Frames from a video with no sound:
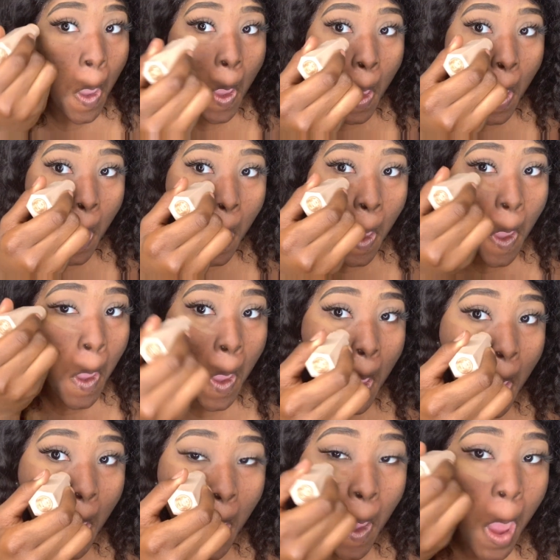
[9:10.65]
I have a booger in
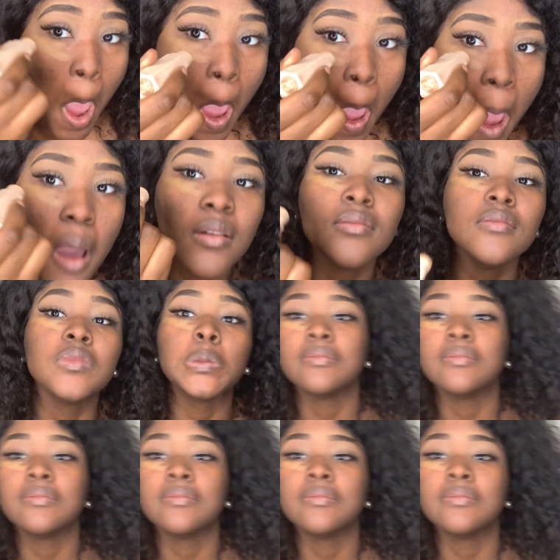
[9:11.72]
my nose. Oh, I got it.